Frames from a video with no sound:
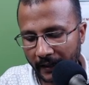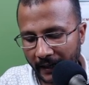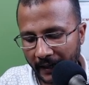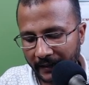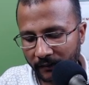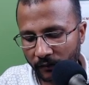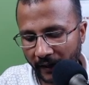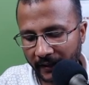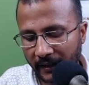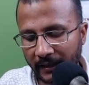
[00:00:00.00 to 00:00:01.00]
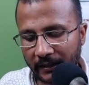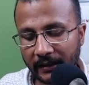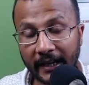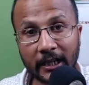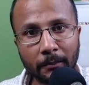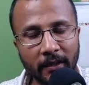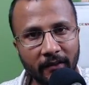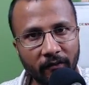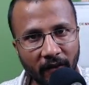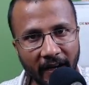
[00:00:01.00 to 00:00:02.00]
and finally line number
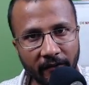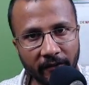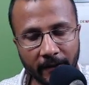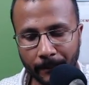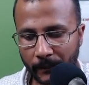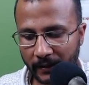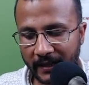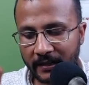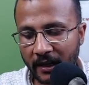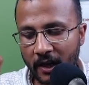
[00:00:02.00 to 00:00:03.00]
5, right?